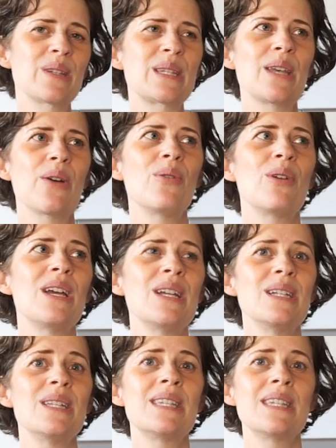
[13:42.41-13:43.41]
So
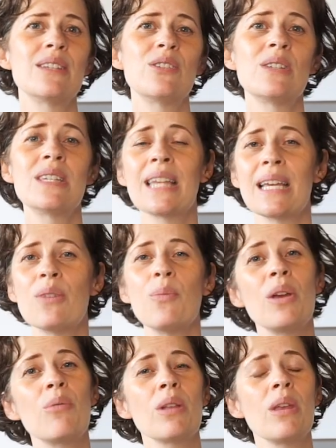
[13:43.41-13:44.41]
it's designed to
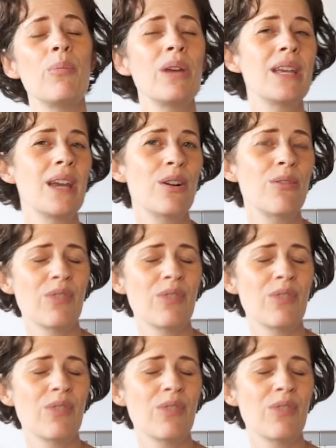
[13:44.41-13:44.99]
be a really beginner